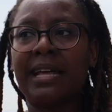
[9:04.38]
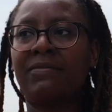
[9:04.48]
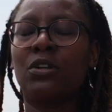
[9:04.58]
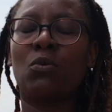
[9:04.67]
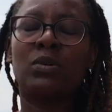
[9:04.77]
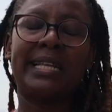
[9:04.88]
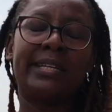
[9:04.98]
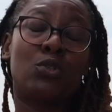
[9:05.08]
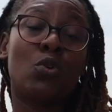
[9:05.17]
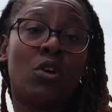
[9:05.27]
level, it was
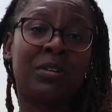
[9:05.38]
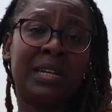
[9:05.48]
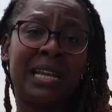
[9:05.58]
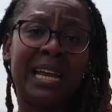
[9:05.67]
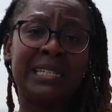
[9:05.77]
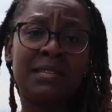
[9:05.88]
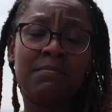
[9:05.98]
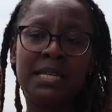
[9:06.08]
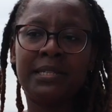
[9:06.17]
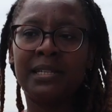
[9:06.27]
like
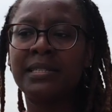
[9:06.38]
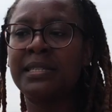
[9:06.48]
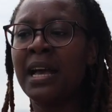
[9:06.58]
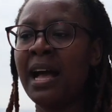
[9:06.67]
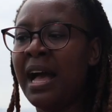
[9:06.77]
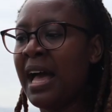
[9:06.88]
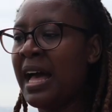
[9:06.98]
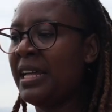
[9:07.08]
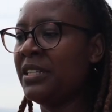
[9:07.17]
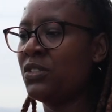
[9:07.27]
290 meters.
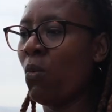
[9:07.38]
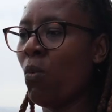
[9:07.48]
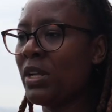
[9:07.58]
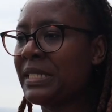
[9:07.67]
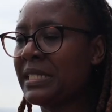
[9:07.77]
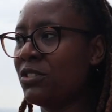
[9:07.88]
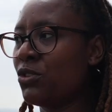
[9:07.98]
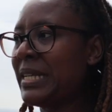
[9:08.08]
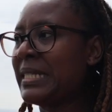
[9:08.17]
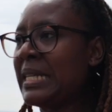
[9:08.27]
And what's
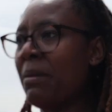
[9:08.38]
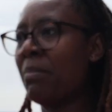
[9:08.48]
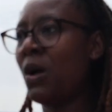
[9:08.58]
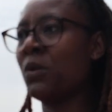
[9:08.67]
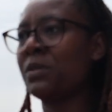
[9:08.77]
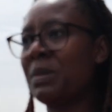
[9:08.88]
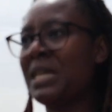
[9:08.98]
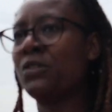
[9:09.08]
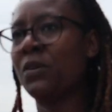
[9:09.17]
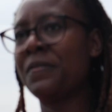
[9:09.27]
interesting about
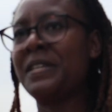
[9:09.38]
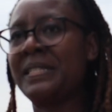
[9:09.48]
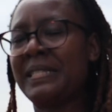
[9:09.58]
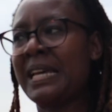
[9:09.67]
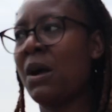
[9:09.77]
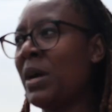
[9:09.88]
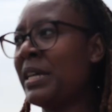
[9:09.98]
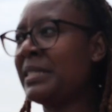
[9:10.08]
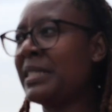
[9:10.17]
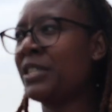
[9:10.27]
being on this tower
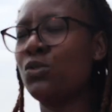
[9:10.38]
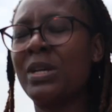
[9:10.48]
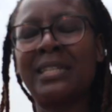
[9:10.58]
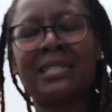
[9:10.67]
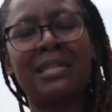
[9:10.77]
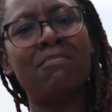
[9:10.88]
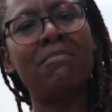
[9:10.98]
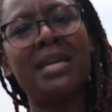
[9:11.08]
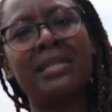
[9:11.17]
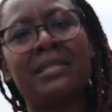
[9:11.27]
is that you get an
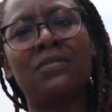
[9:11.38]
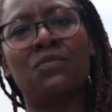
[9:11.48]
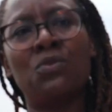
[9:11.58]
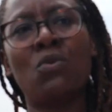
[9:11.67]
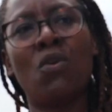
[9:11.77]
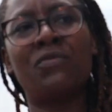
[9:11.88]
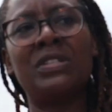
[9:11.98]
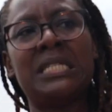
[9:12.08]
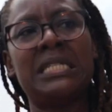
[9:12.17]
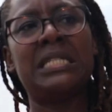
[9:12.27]
amazing view of
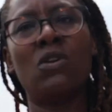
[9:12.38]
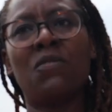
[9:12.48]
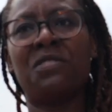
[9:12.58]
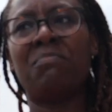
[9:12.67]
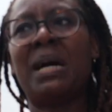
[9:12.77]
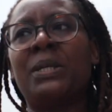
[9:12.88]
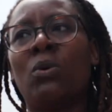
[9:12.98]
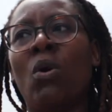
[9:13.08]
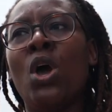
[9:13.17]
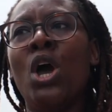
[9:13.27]
the city of
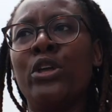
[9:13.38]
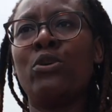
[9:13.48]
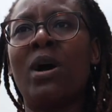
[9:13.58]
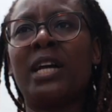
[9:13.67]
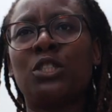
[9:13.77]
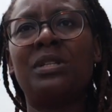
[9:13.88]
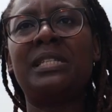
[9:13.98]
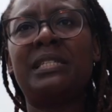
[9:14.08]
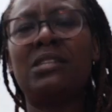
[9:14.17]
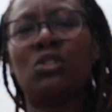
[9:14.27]
Ibadan. You
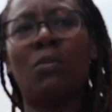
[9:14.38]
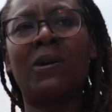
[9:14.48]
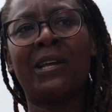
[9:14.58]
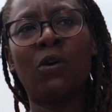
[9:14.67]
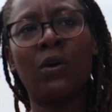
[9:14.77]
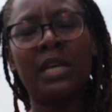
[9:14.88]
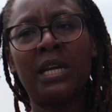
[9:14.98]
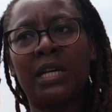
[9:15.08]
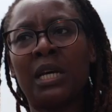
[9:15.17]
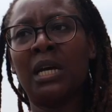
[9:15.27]
actually see some
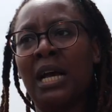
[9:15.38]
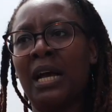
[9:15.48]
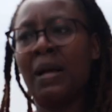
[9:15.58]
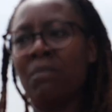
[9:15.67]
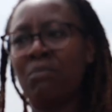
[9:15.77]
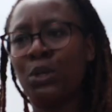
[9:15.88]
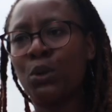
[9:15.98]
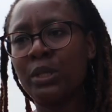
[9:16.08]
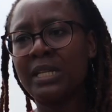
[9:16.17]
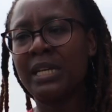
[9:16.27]
iconic
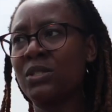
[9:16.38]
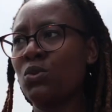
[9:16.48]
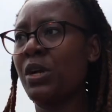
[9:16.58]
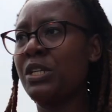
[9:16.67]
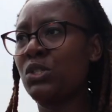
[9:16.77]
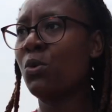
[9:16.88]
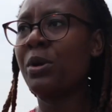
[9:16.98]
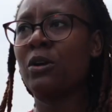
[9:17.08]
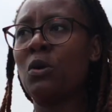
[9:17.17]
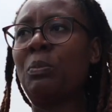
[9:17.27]
buildings or
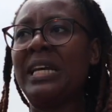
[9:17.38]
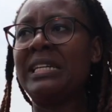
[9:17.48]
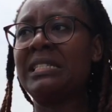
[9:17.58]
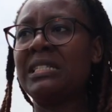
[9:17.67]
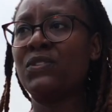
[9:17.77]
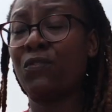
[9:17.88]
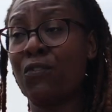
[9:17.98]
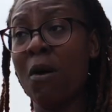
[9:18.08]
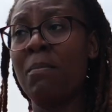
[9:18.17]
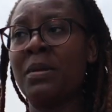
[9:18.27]
historical places
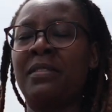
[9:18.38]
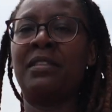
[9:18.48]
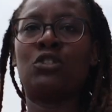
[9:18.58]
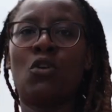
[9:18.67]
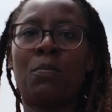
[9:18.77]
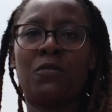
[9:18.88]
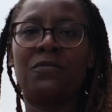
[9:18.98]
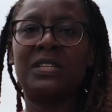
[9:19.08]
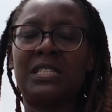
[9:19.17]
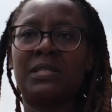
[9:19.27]
from the top
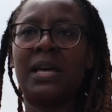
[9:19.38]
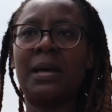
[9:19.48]
of this